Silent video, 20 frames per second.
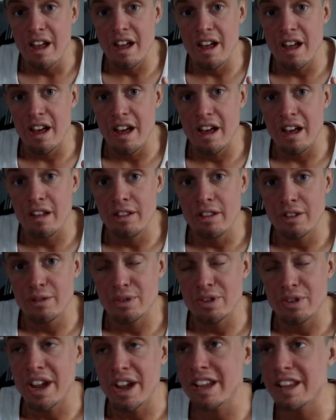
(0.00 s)
And this
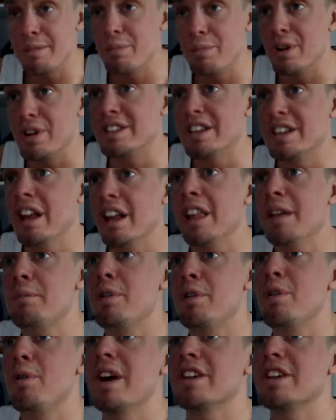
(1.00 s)
was Hanky Boy
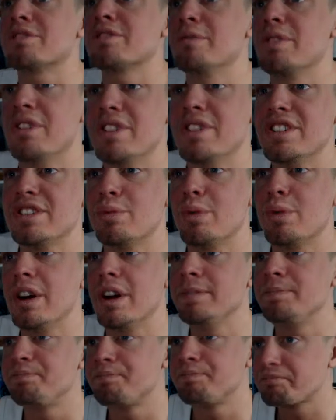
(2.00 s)
Tellem who asked me this
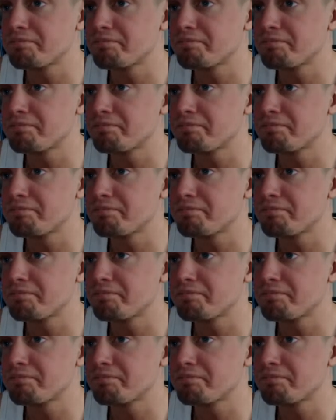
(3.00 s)
one.